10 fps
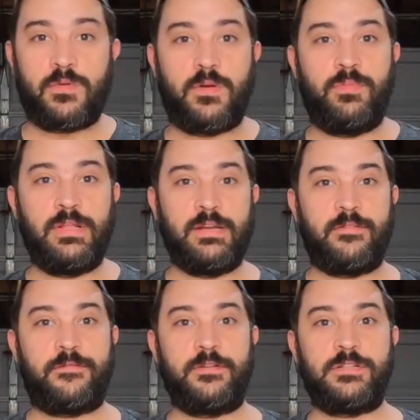
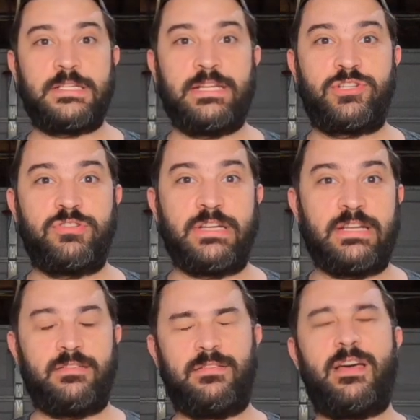completed the first heat
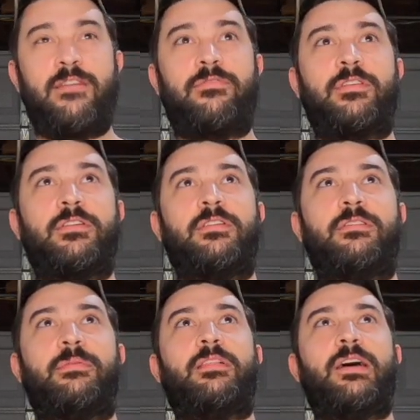treat ever
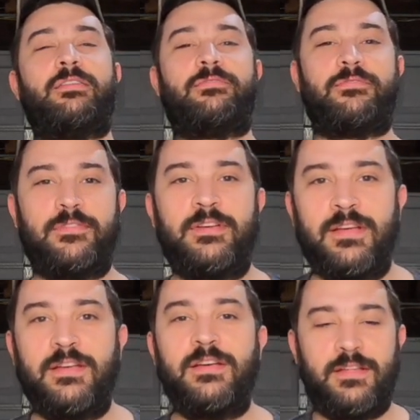in my life.
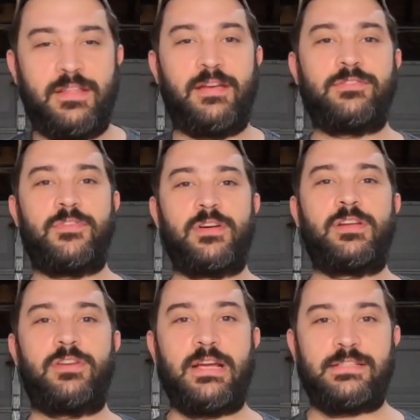That was
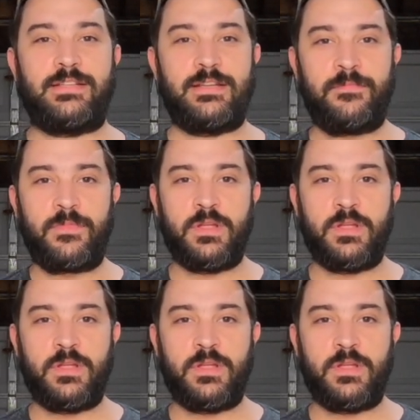fucking crazy.